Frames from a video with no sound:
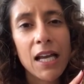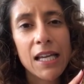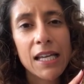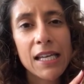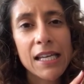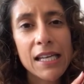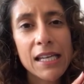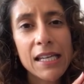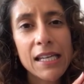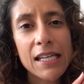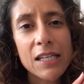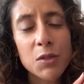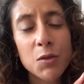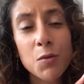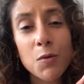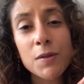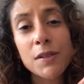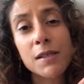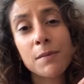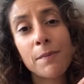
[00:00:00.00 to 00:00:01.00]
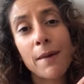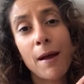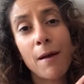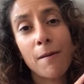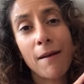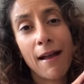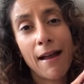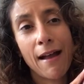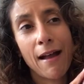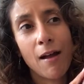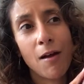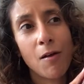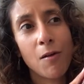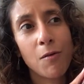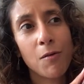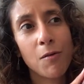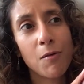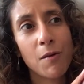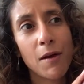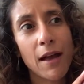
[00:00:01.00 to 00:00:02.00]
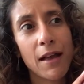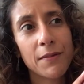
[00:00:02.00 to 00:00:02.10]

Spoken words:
He talks about how